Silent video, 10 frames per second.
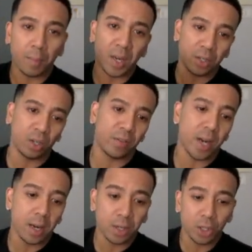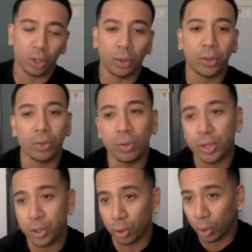my server that I installed through
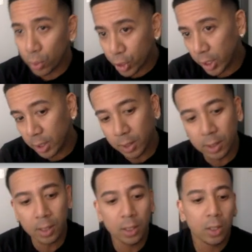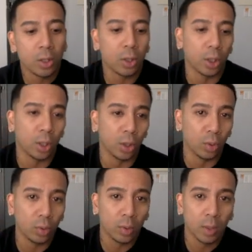DigitalOcean.
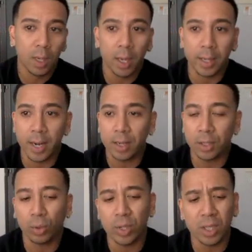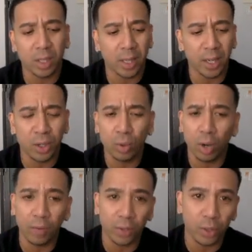So again, it's only just I think two or
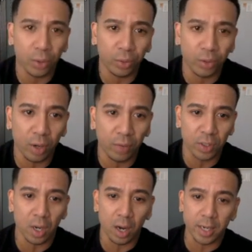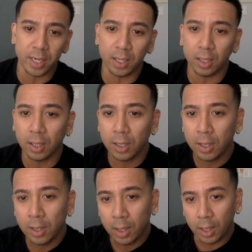three offers on here.
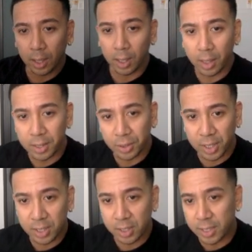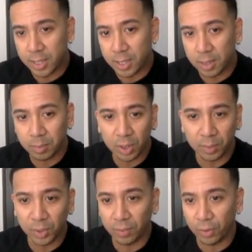You can see some
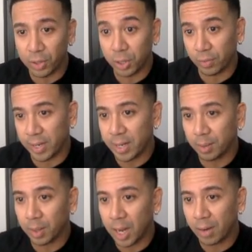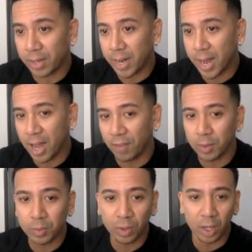of the conversions I already have
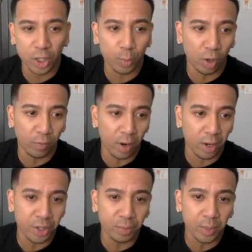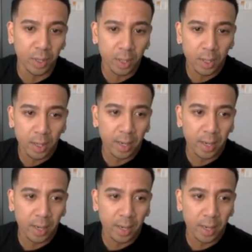on small volume and